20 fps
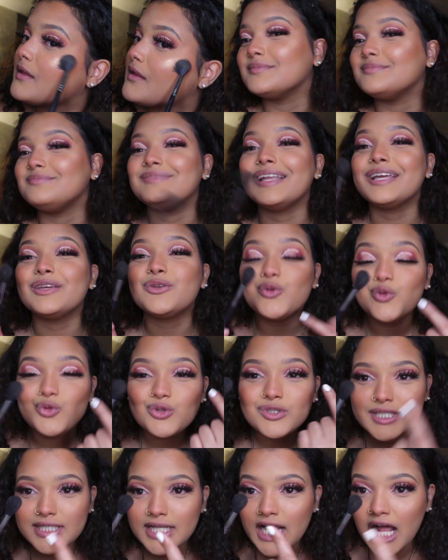Like, you
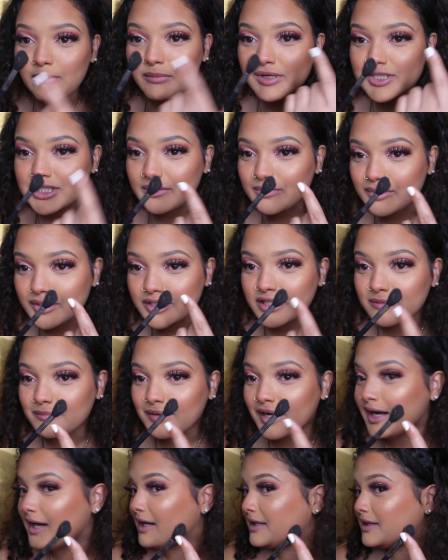see how much I put in my
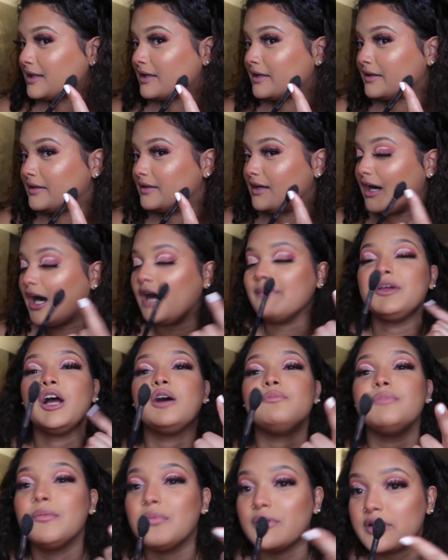highlight, on
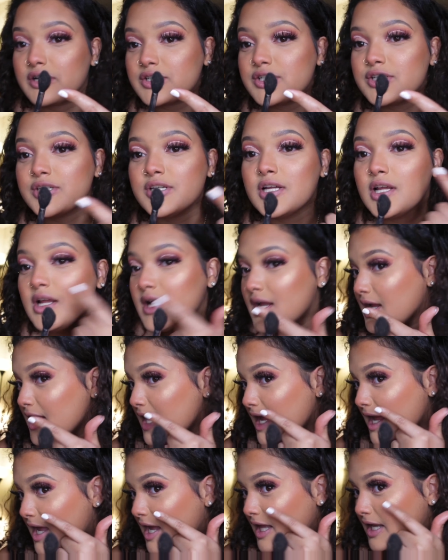my brush.
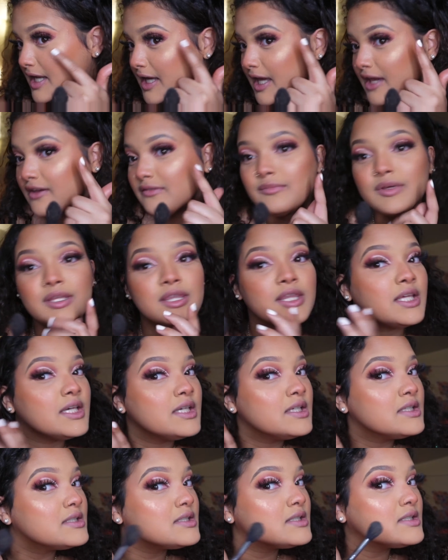And they gave me
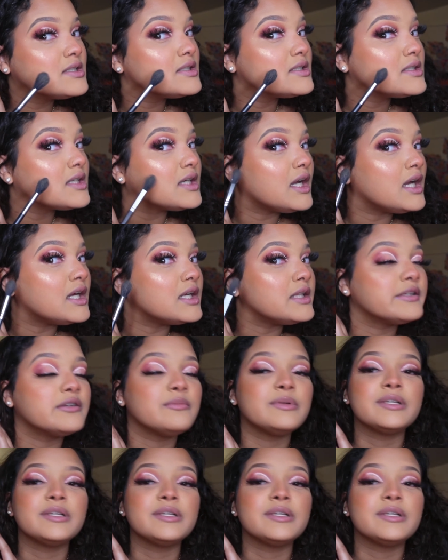this and a little bit of